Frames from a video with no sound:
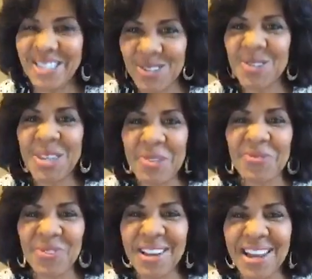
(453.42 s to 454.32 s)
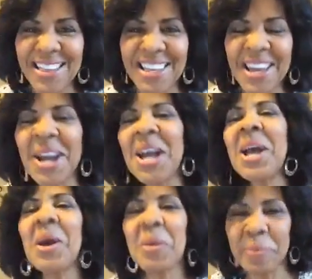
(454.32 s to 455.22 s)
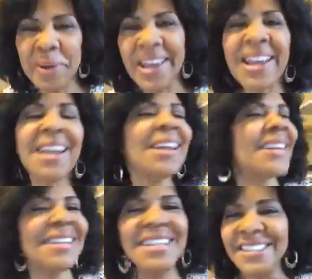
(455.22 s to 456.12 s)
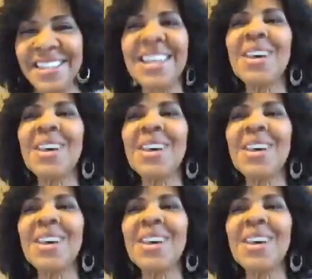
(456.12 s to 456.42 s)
2 left feet out there, but listen,